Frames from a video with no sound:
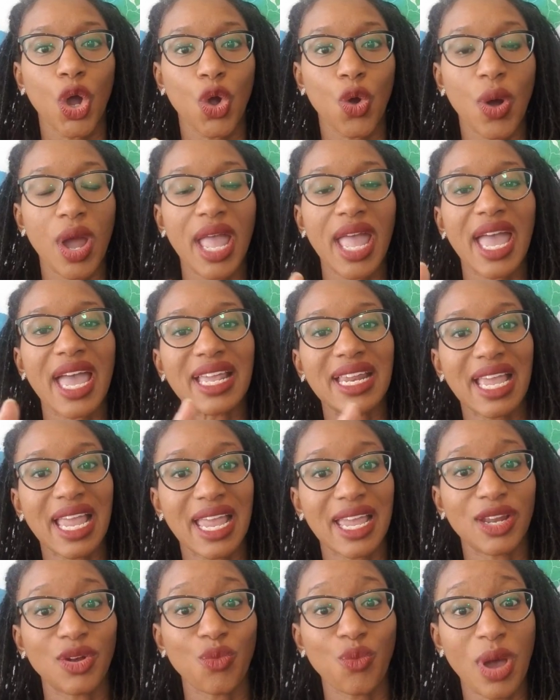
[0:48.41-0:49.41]
Go ahead
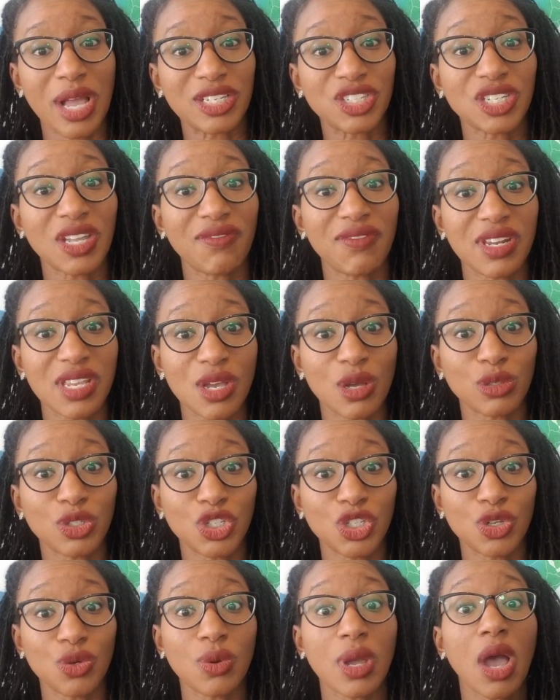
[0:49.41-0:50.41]
and watch that video
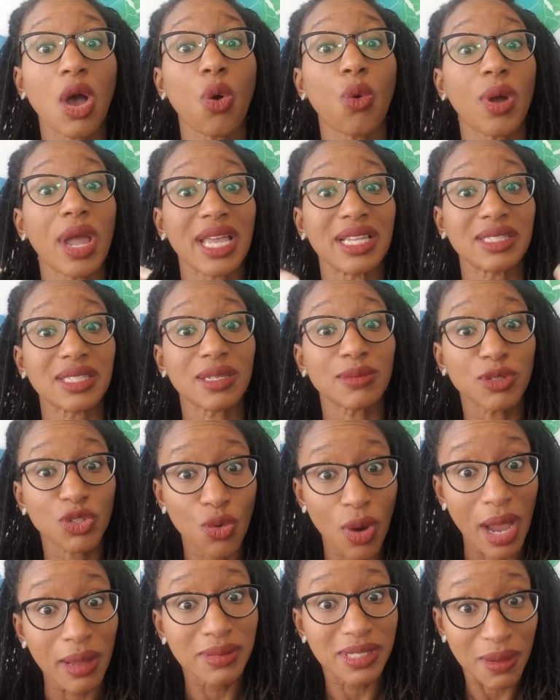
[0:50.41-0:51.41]
too. Oh, and
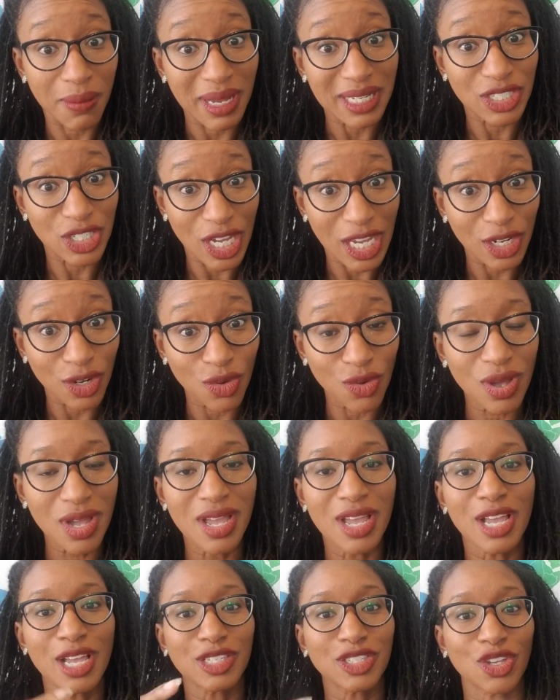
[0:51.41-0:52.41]
subscribe to my channel
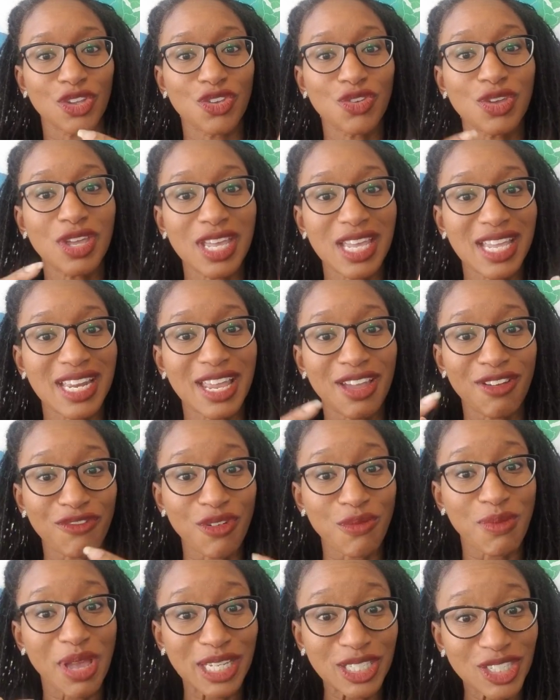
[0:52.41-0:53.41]
so you can get
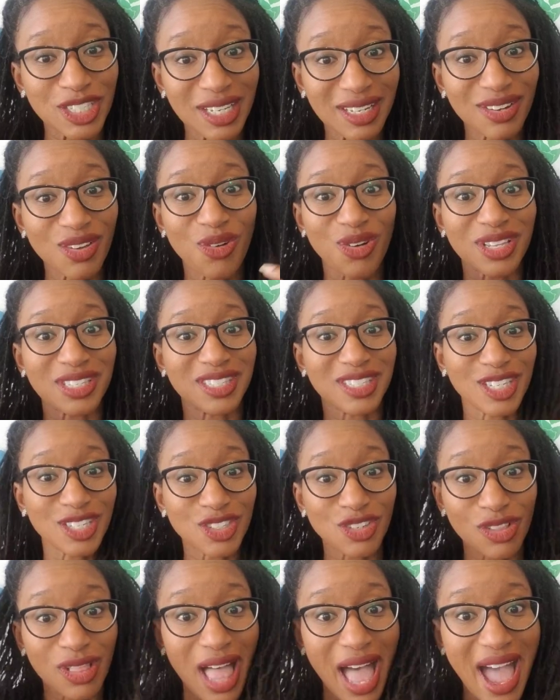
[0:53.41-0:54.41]
information on
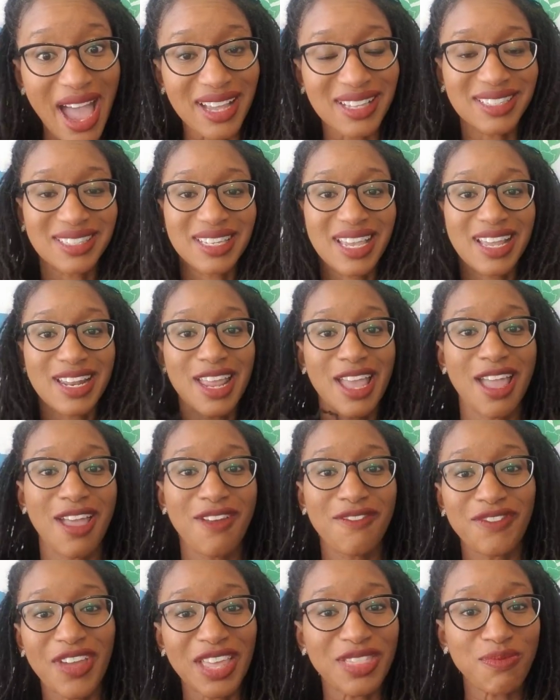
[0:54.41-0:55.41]
Sisterlocks and
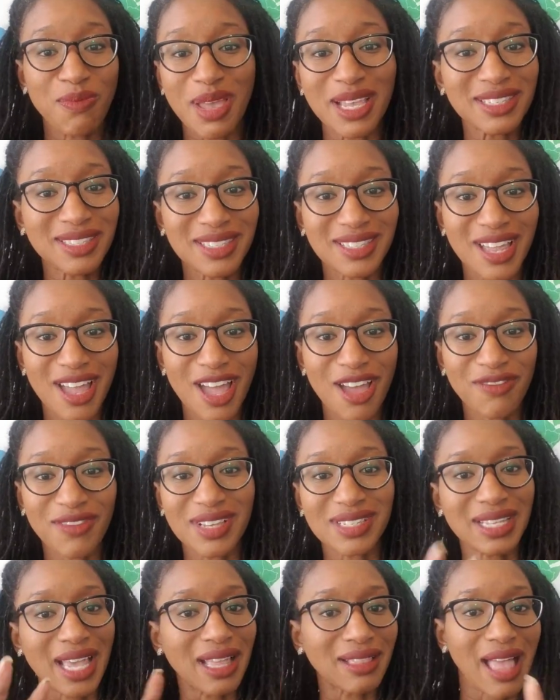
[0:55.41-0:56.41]
faith-based stuff
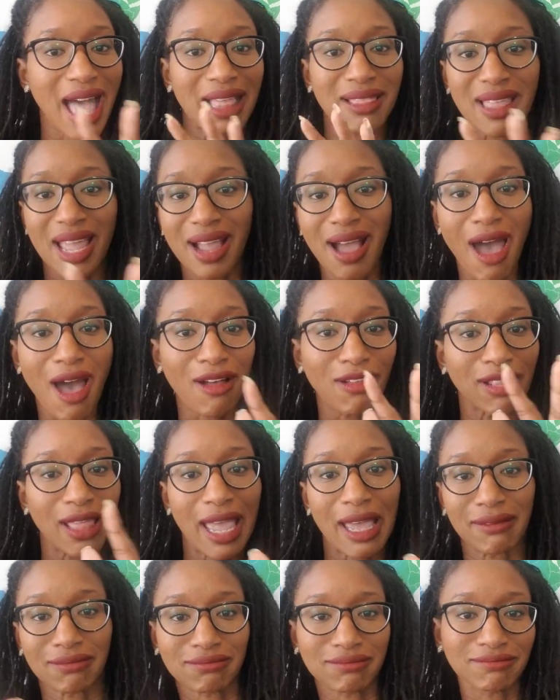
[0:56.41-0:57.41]
because I like all
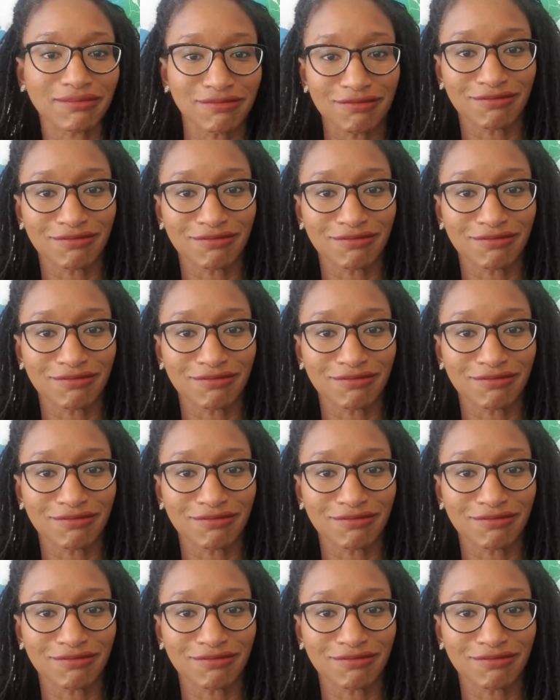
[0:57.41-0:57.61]
that.